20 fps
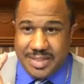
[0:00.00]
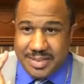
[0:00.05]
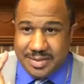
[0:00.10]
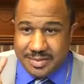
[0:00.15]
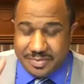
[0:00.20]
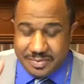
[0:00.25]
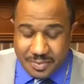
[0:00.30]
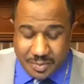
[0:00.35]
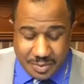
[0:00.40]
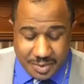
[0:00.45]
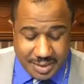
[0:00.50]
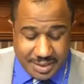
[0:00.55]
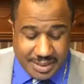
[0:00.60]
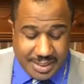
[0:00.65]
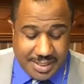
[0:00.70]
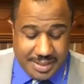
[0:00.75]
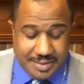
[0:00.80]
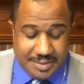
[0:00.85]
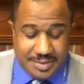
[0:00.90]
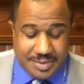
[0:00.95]
neither
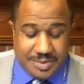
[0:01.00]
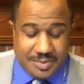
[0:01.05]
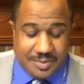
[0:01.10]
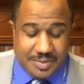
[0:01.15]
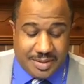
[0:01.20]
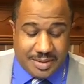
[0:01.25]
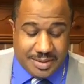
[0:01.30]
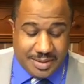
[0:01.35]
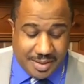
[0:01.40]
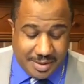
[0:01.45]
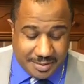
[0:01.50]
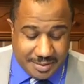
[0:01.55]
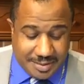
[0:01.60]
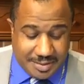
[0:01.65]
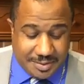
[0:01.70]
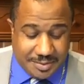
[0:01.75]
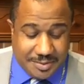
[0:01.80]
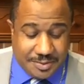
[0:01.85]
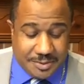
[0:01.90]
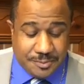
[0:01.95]
fornicators, nor
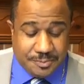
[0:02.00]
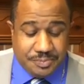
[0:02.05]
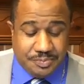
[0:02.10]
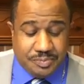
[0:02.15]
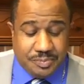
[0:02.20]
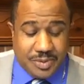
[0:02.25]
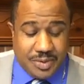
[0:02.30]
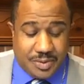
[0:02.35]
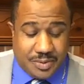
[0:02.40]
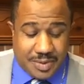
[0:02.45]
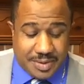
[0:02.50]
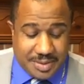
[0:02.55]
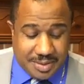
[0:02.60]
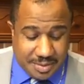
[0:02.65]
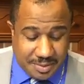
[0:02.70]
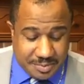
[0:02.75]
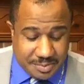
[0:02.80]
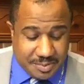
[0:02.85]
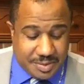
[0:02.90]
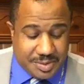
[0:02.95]
idolaters, nor
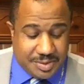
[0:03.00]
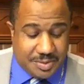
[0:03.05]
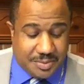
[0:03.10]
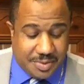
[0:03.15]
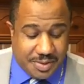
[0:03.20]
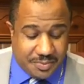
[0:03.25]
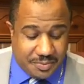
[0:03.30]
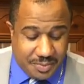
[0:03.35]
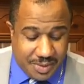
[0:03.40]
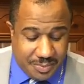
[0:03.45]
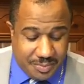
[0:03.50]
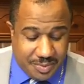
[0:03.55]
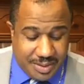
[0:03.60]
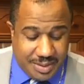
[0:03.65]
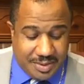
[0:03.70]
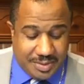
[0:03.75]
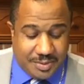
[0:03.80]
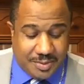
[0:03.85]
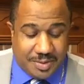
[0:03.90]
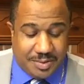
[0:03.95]
adulterers, nor
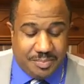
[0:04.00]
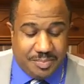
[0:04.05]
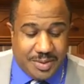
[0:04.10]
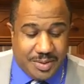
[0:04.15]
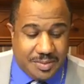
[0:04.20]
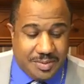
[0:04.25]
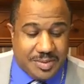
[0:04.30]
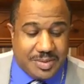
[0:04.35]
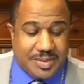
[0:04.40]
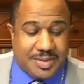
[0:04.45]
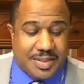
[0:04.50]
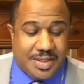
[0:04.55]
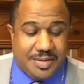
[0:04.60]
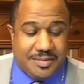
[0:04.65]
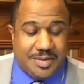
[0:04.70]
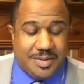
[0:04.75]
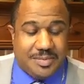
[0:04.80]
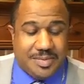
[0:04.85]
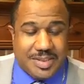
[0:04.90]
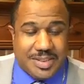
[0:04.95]
effeminate, nor abusers
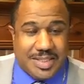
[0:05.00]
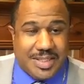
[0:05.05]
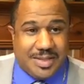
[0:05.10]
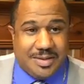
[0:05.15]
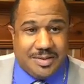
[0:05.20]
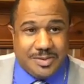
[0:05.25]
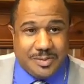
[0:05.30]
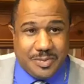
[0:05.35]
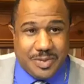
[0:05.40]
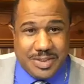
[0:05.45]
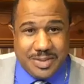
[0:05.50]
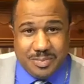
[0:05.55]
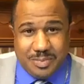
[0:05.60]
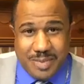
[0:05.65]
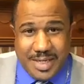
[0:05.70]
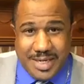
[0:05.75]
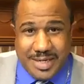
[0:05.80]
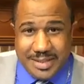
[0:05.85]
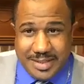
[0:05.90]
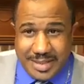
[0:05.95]
of themselves with
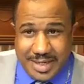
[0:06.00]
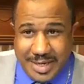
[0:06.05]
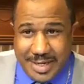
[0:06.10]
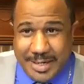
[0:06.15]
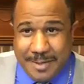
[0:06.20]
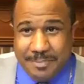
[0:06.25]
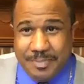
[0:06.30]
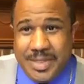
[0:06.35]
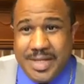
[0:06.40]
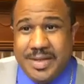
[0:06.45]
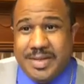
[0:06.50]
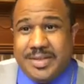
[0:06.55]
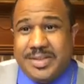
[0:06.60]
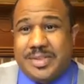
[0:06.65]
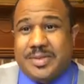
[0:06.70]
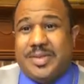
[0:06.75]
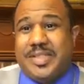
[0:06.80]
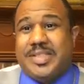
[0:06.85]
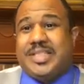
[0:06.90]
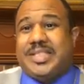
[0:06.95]
mankind.
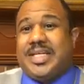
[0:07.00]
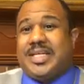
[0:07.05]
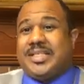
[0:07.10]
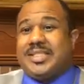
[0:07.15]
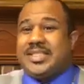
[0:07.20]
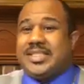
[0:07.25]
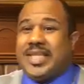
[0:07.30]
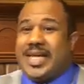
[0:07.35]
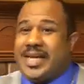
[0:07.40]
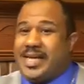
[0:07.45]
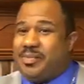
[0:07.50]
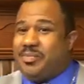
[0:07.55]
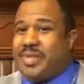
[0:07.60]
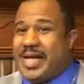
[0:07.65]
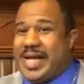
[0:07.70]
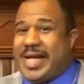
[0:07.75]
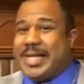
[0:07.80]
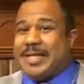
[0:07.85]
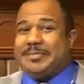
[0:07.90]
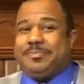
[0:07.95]
So instead of standing
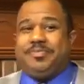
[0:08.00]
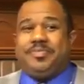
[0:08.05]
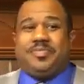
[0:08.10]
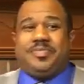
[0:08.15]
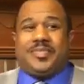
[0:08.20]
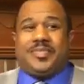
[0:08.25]
back